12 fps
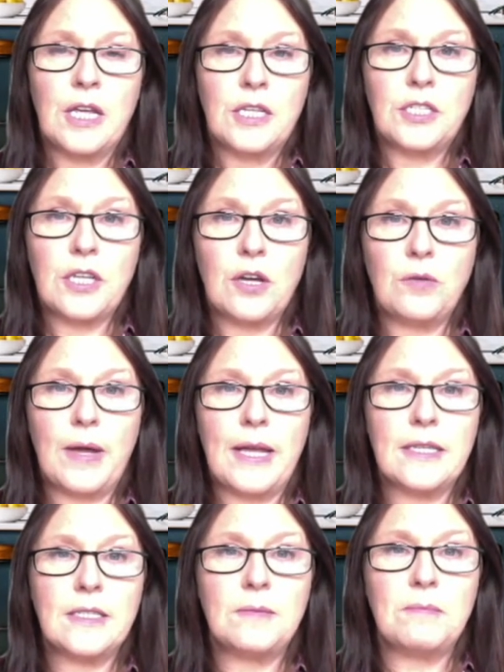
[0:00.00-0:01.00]
So
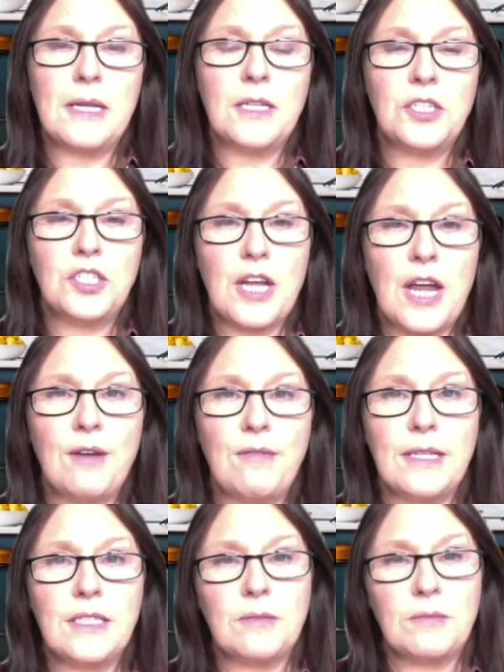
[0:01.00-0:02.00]
it's me
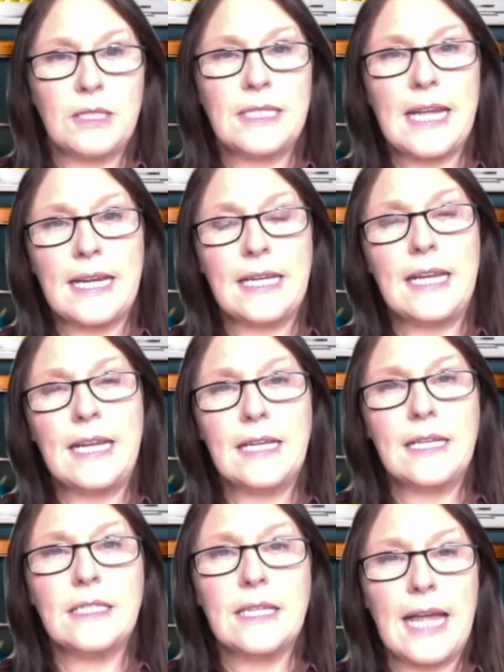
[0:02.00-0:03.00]
sharing some of the
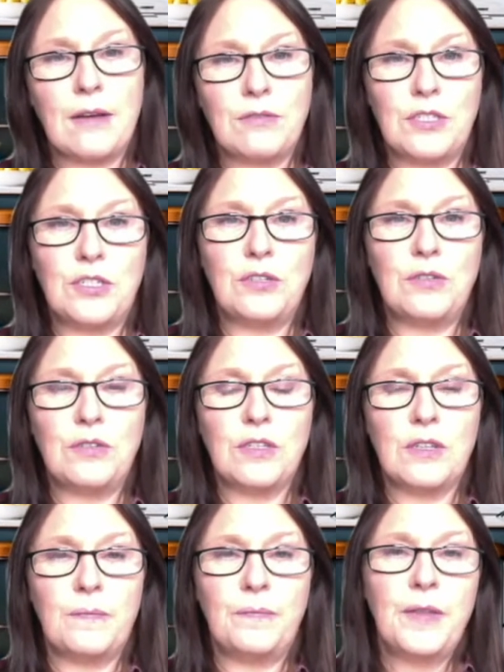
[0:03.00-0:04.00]
techniques and how to do
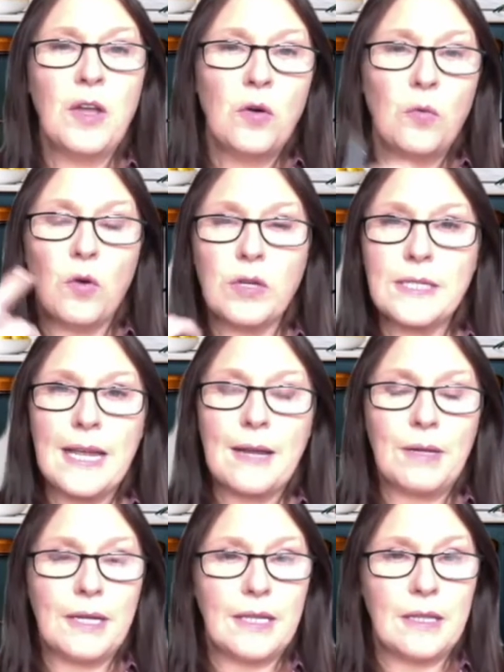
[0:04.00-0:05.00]
them, what's
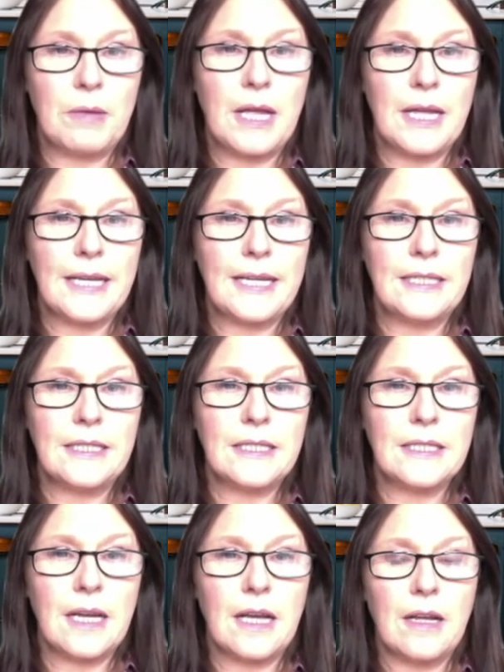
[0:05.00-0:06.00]
happening in the mind,